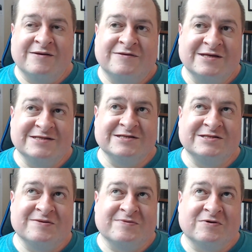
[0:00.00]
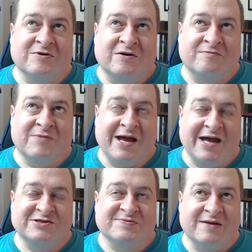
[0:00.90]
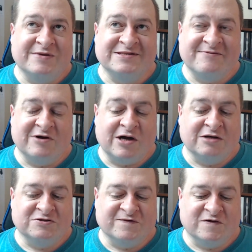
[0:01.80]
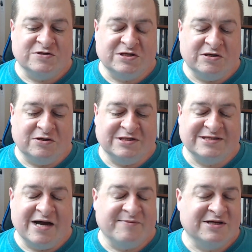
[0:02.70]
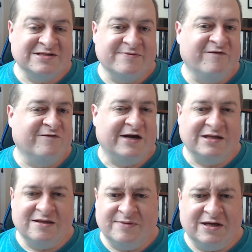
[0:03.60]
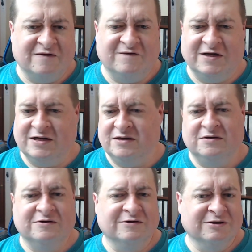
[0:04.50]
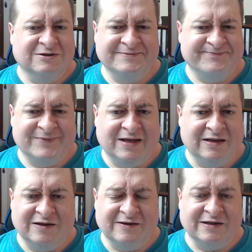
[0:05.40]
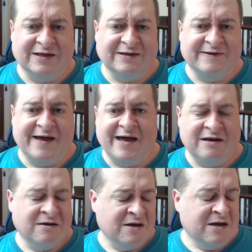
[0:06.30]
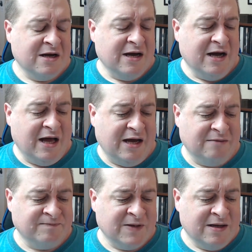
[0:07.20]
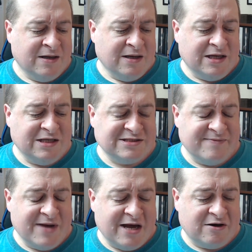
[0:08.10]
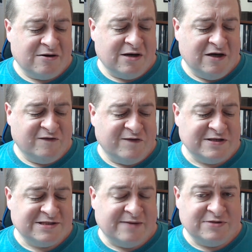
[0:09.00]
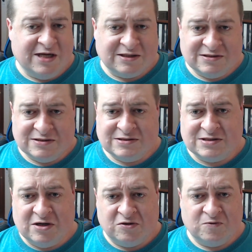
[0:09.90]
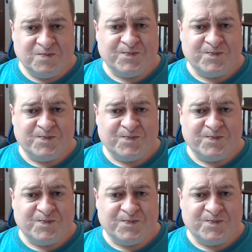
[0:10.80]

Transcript: this is, my answer might be somewhat controversial. It's not because I'm afraid to be on video or anything like that. It's a matter of the subject. So